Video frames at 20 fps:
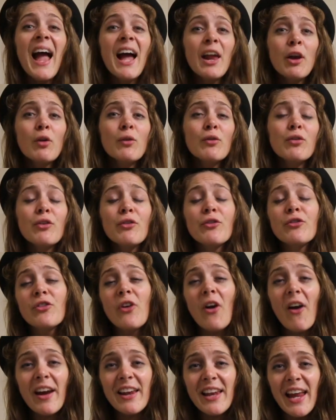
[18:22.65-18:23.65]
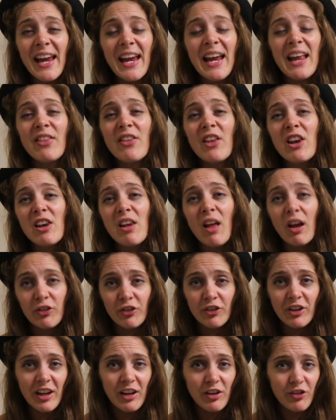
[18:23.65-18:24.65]
And on to Friday in the
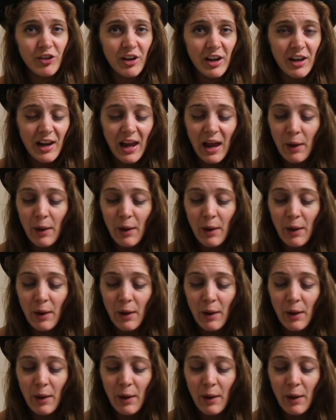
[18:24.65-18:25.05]
Lush kitchen,